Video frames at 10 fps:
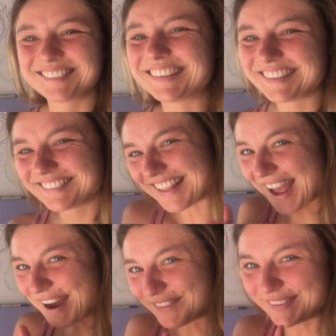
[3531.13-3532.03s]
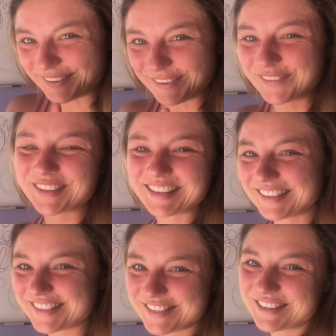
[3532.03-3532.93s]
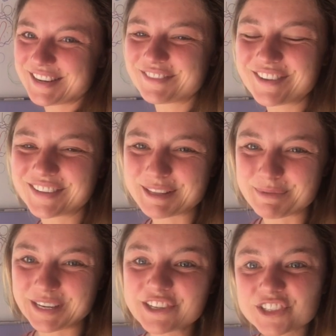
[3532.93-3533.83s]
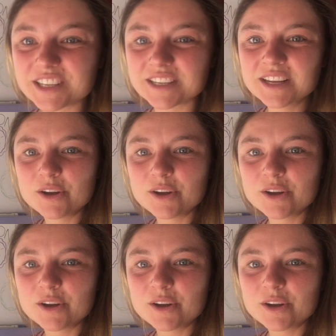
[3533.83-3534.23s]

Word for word: what avenue for the healing journey of loving liberation